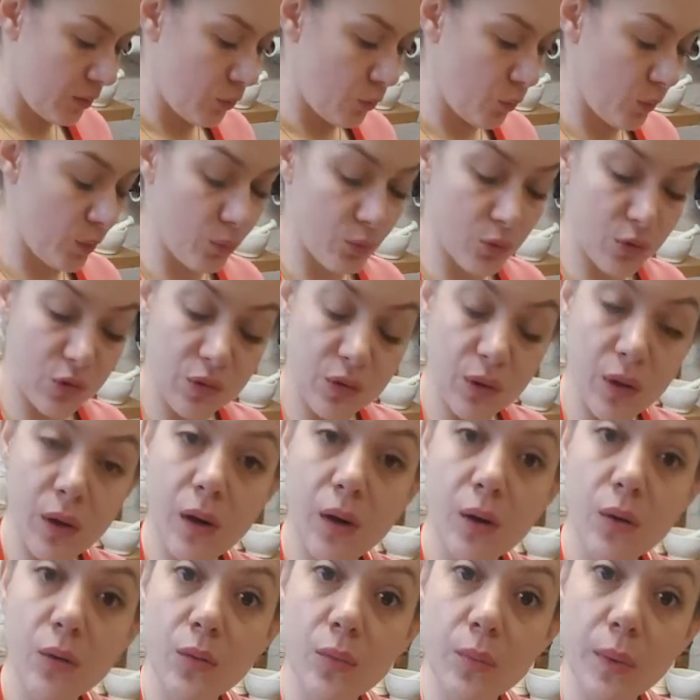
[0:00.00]
we will
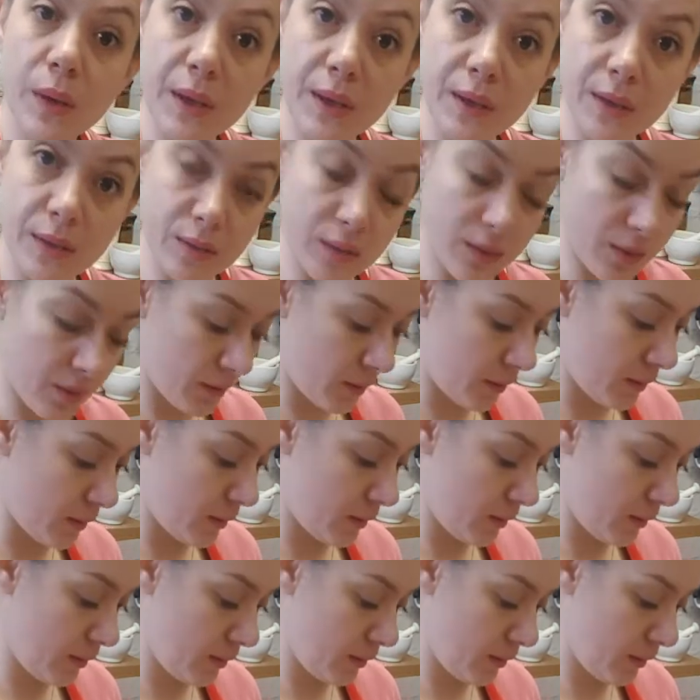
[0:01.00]
start on making the
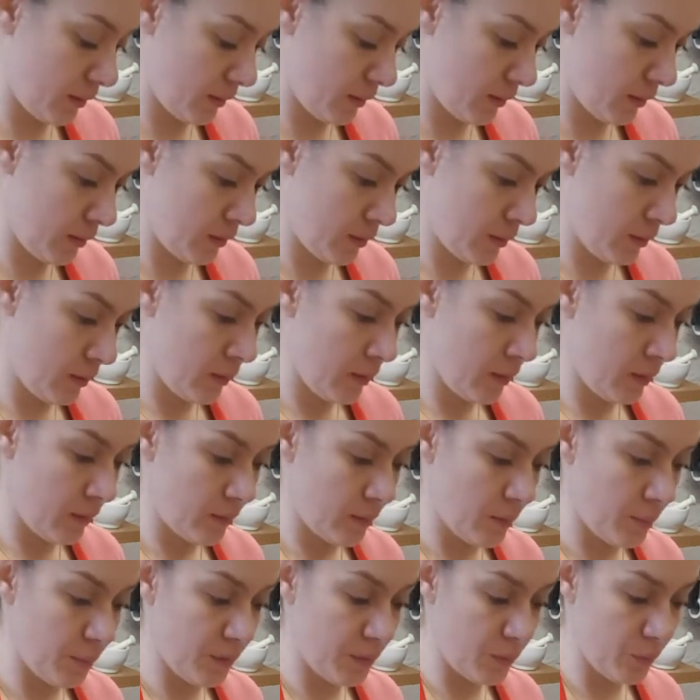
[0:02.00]

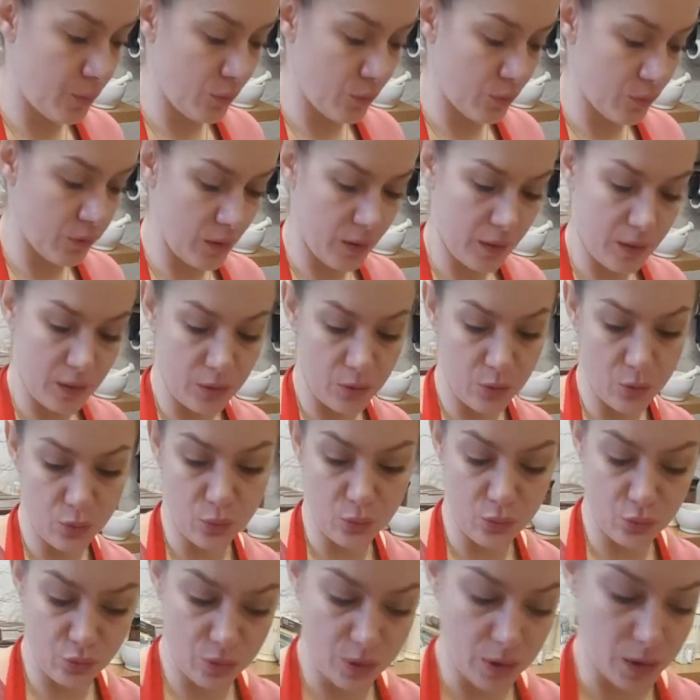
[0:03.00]
meatballs like I told you